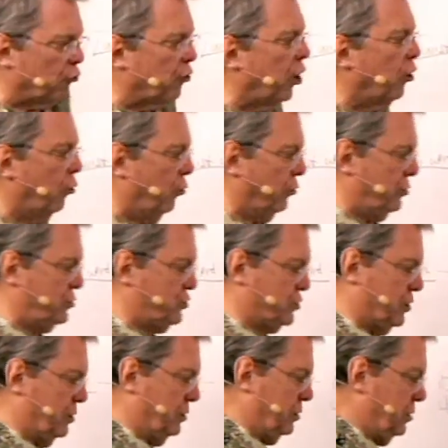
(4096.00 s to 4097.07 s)

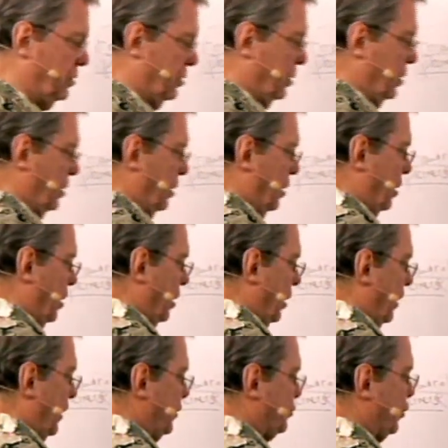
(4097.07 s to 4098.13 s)
roads.
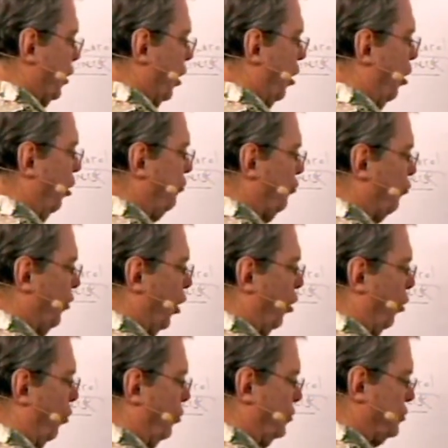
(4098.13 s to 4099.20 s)
He said all the
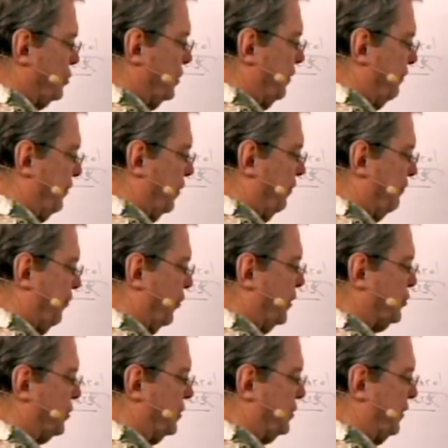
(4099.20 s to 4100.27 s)
roads, if you, for
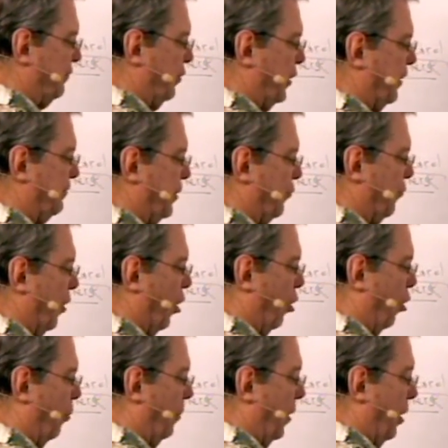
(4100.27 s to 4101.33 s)
instance, if you lived in
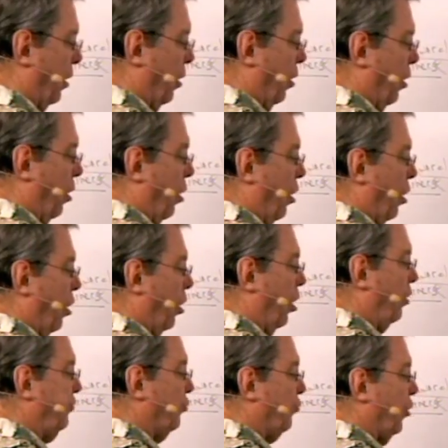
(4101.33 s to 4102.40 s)
Rome, all
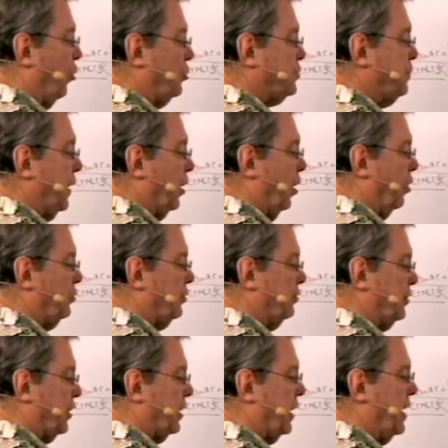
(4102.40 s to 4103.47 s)
the roads belong to the
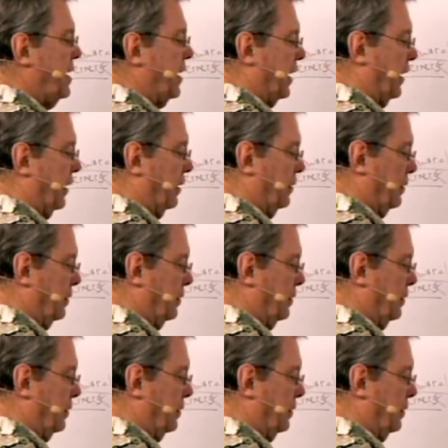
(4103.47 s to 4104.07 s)
king.